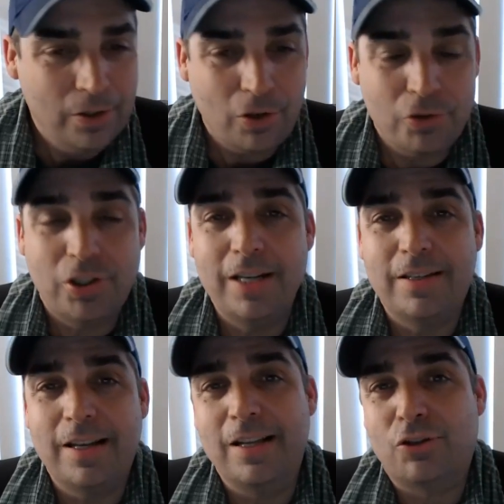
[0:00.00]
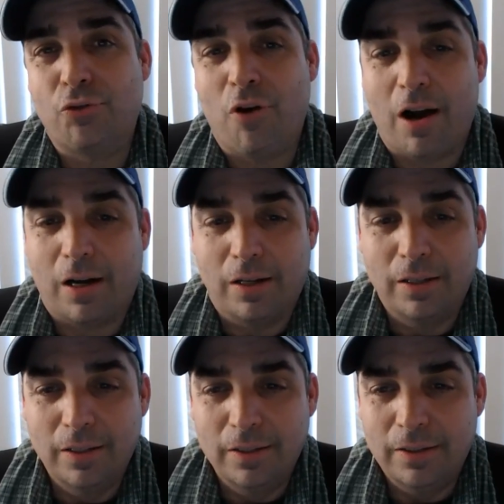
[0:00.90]
So she's in the truck.
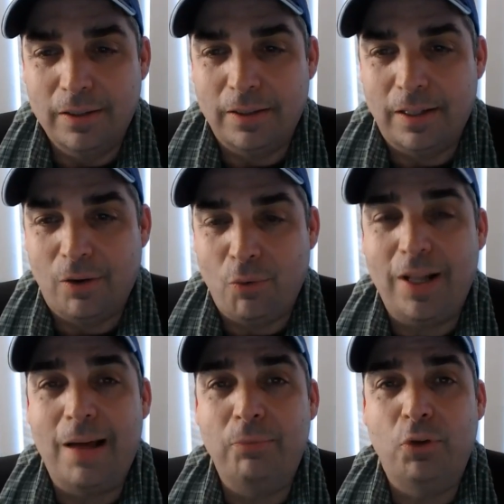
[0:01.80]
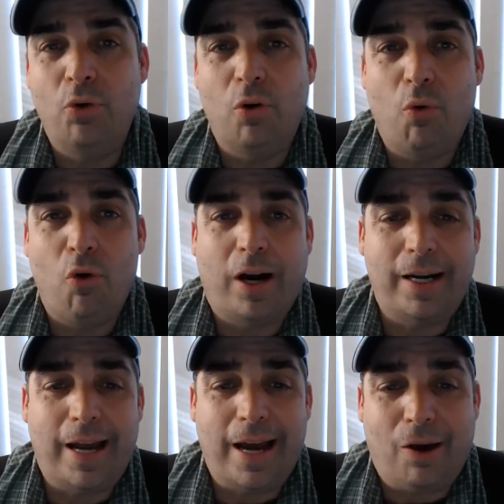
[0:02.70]
Uh, while I'm doing the work
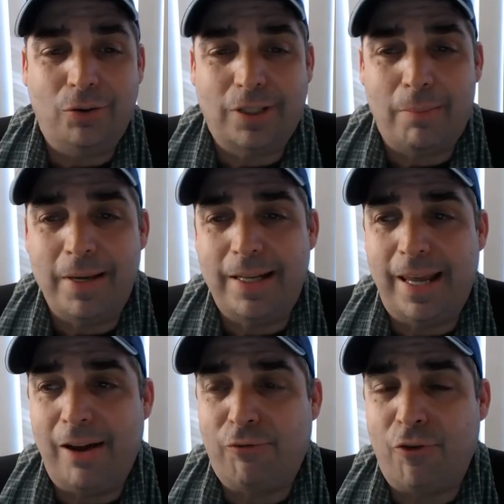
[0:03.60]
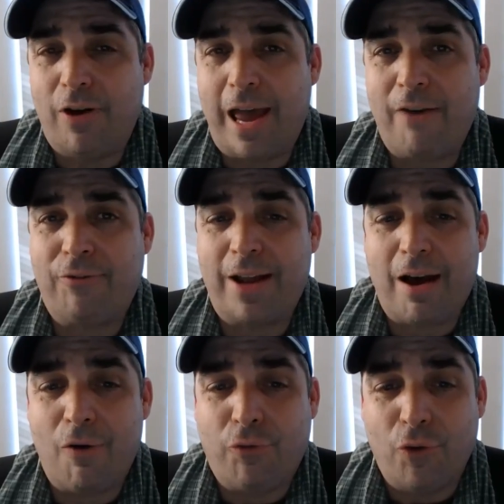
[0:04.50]
in the house, I'm in there for a half an
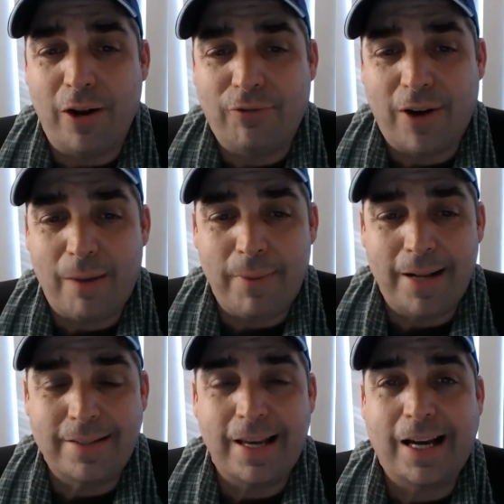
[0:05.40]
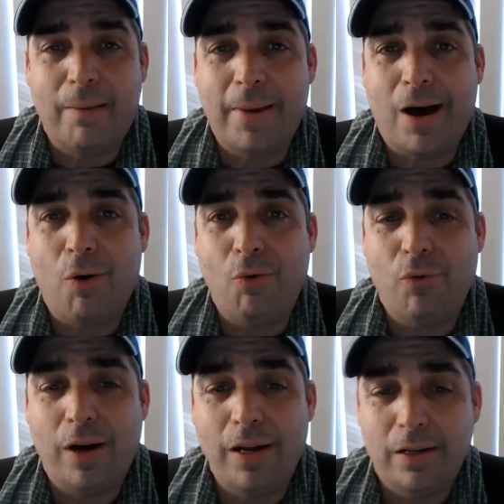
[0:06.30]
hour, 45 minutes. I come out,
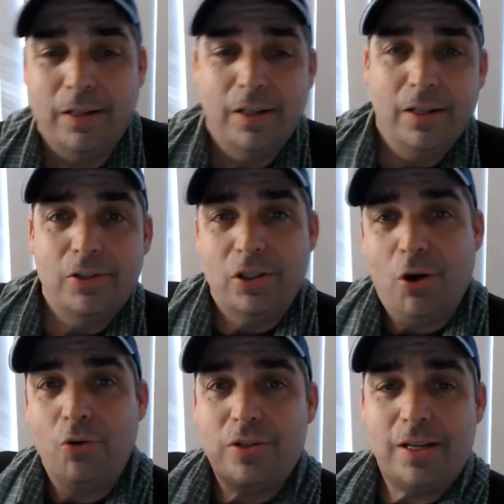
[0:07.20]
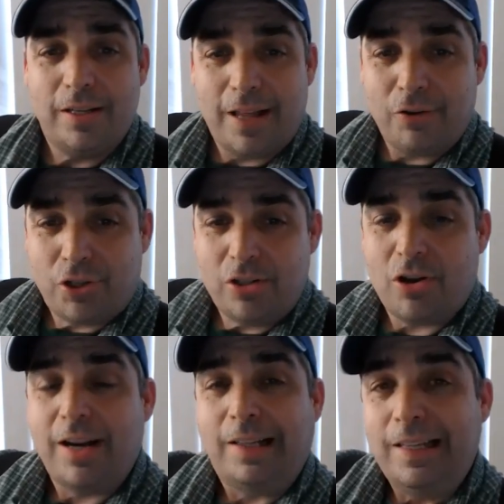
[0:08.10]
right? She goes in. Now, she's
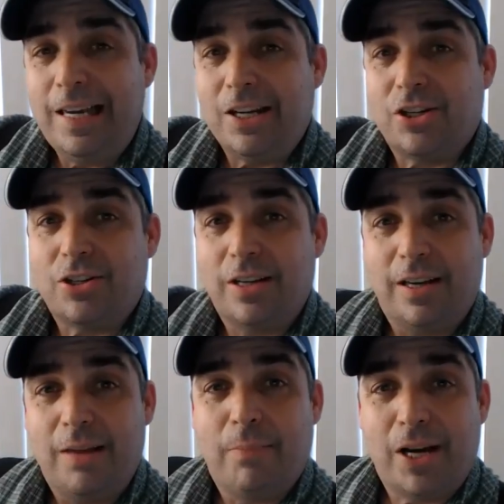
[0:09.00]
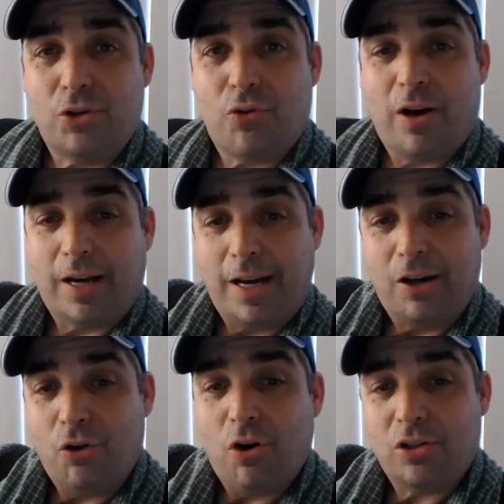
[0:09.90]
on a leash in my truck. I
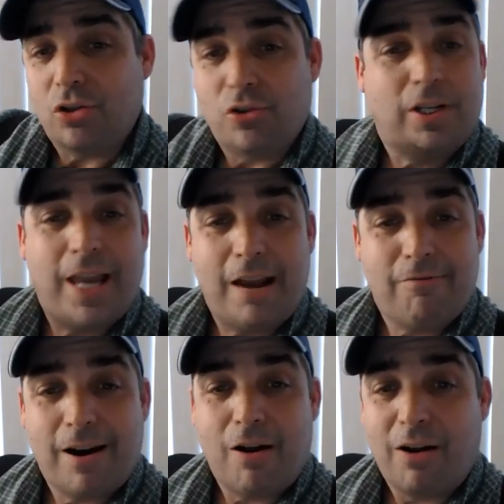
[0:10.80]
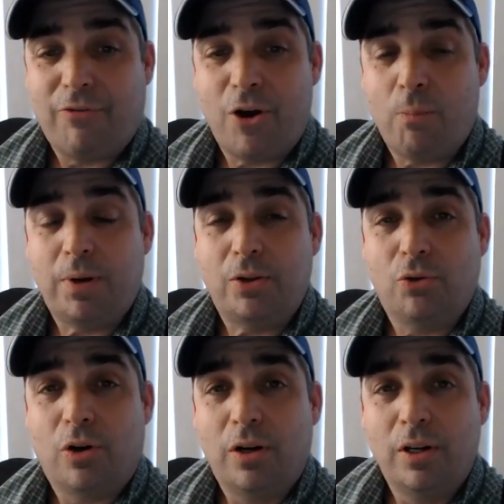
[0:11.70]
got a hook so she can't run out if I open the
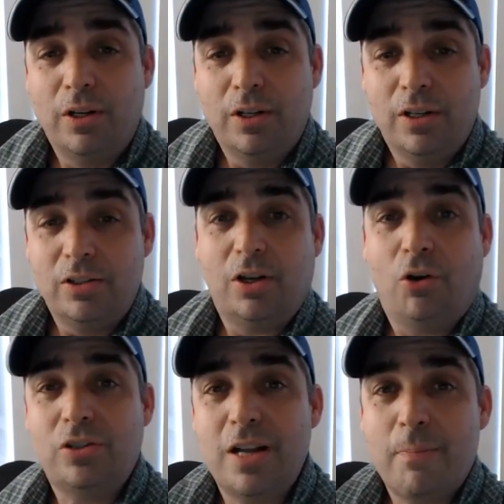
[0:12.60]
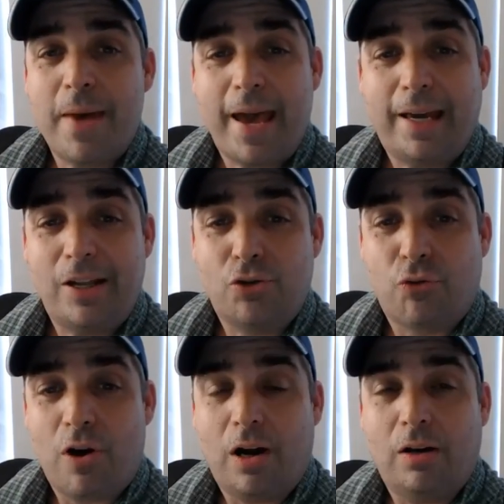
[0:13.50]
door. She goes in the back of the
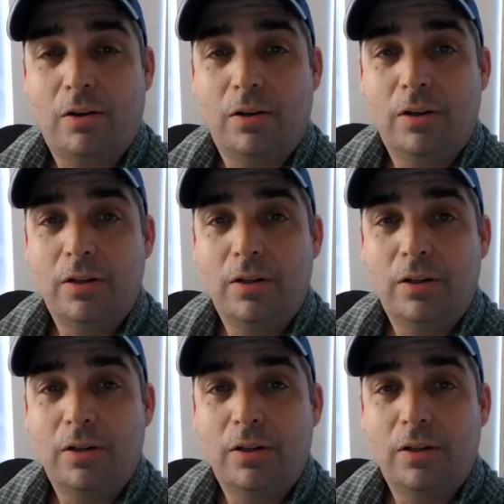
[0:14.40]
truck,